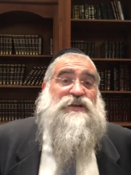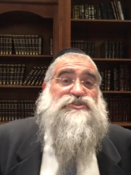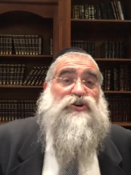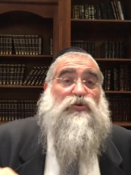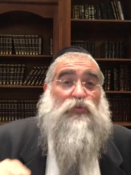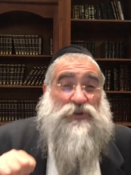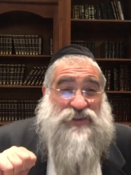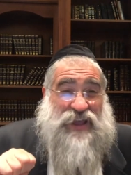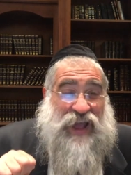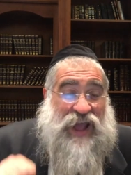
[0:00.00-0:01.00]
So
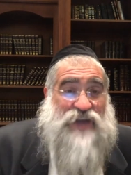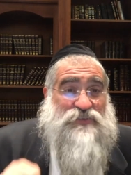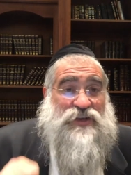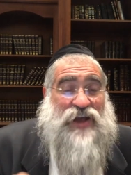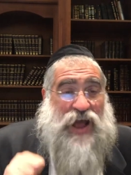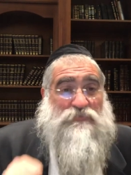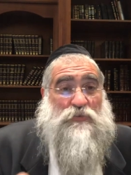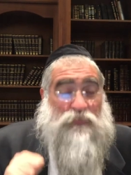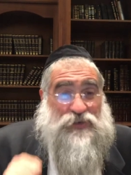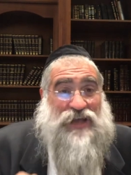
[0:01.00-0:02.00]
what they have in
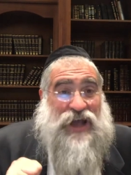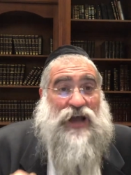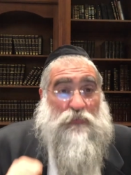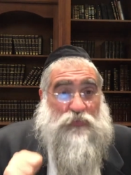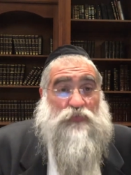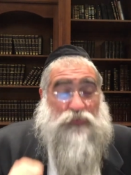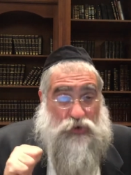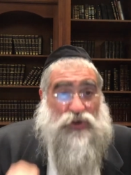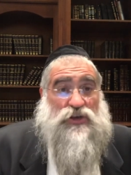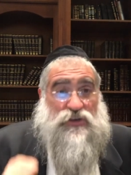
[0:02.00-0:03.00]
common, Bia,
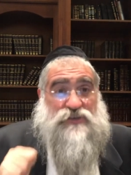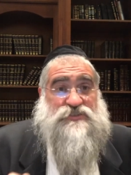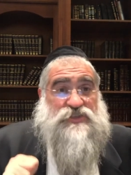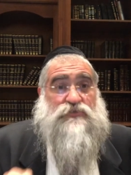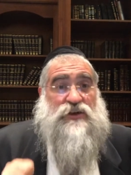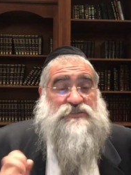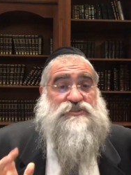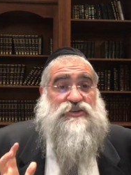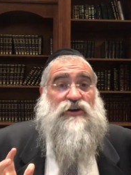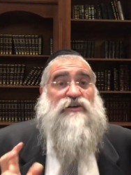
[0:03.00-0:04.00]
Bria, yitzira,
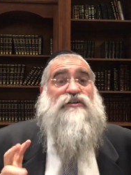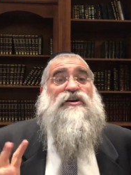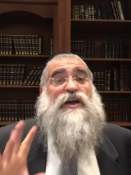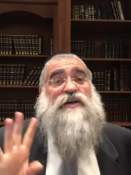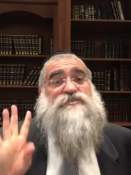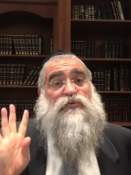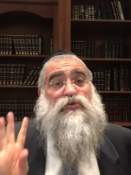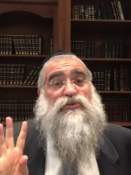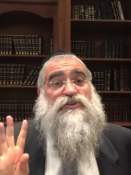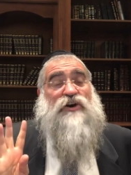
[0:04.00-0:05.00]
Asiya, it's the
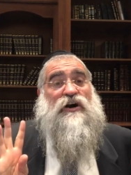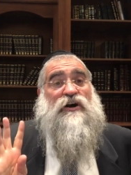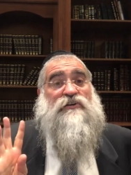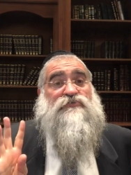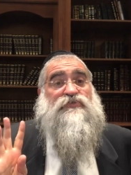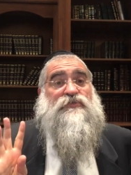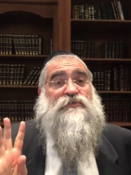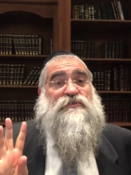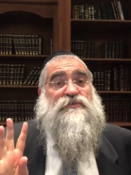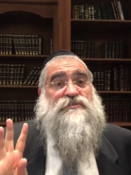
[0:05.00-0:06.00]
world of
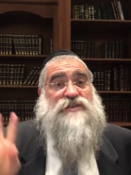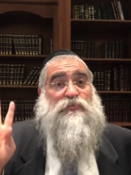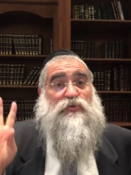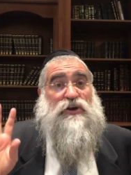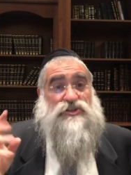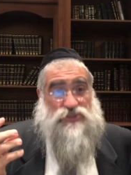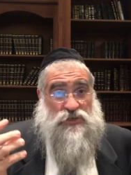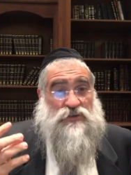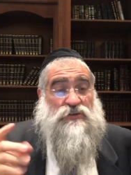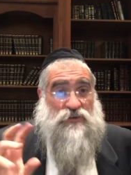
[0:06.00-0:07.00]

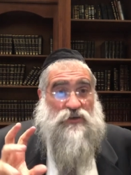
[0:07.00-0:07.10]
separation